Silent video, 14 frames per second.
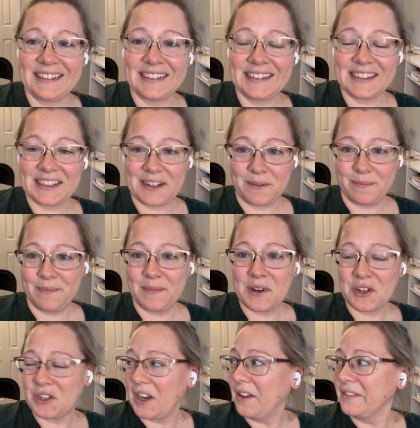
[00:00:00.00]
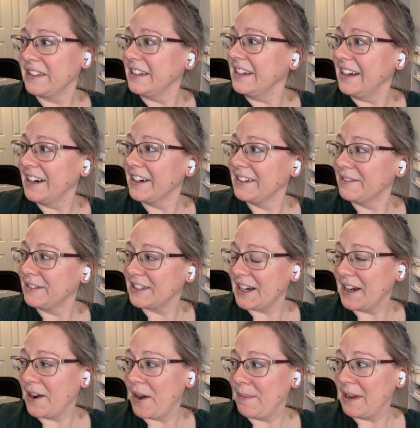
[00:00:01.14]
some shelves in here, which I
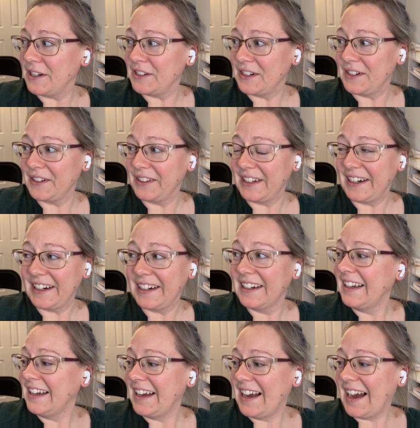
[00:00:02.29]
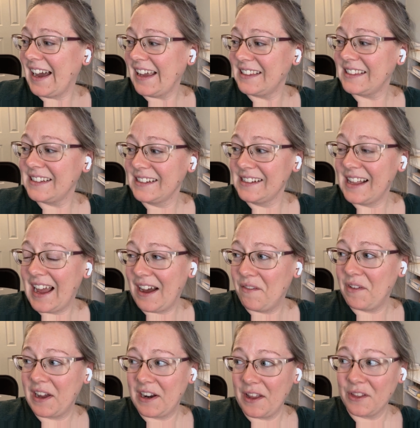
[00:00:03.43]
know I mentioned earlier. I still have
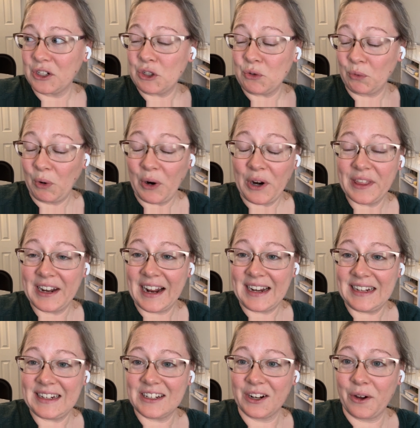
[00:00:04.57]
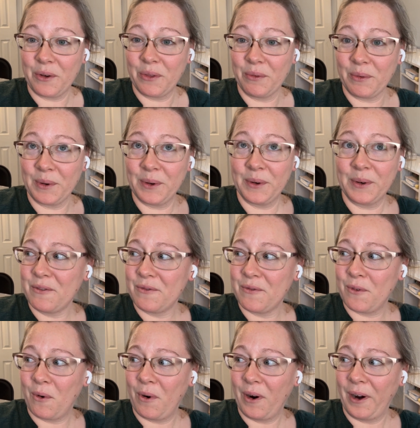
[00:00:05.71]
another drawer that I need to go through
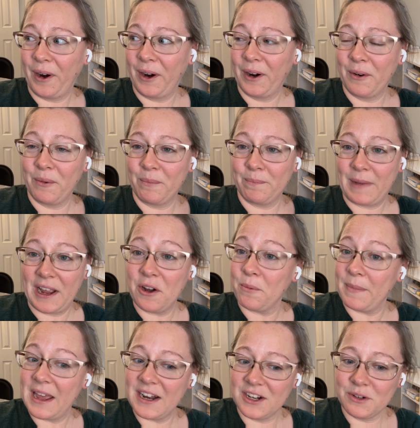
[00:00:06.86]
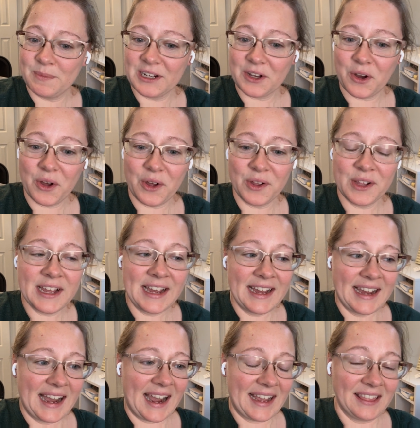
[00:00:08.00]
for my home management goal.
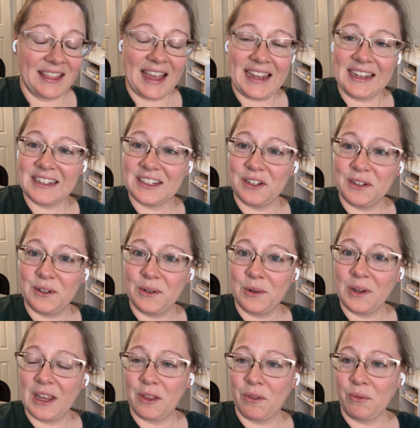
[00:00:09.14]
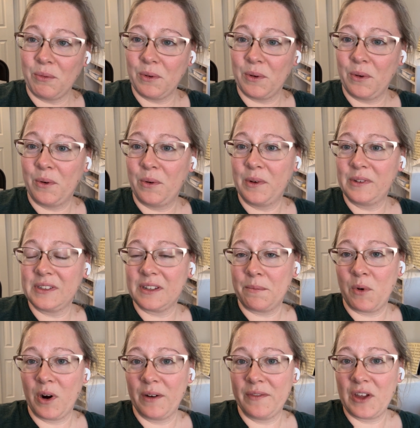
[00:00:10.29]
I'd like to get through some
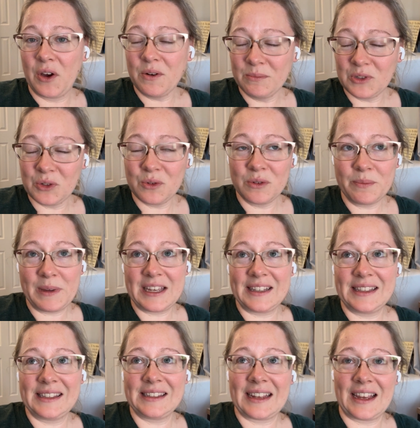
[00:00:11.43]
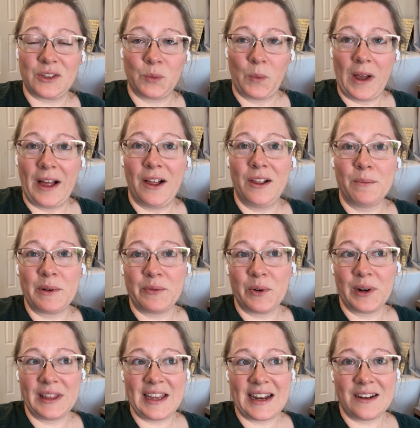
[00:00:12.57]
more of the homeschool bins as well before
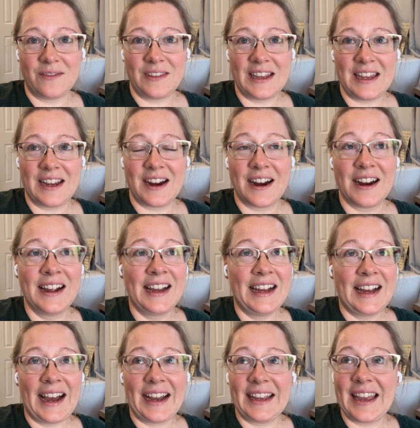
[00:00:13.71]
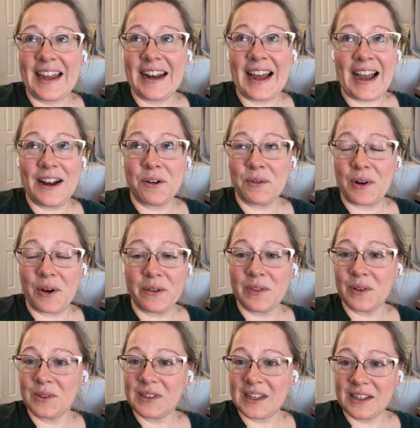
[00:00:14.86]
the end of the year. Again, I don't know if
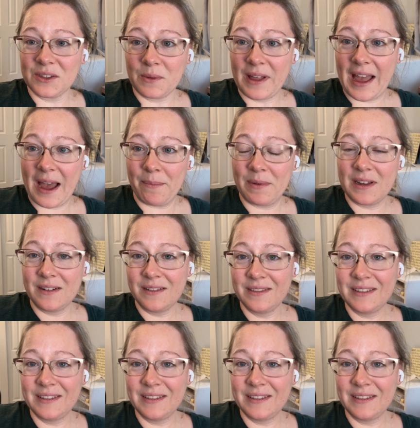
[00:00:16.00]
those things will happen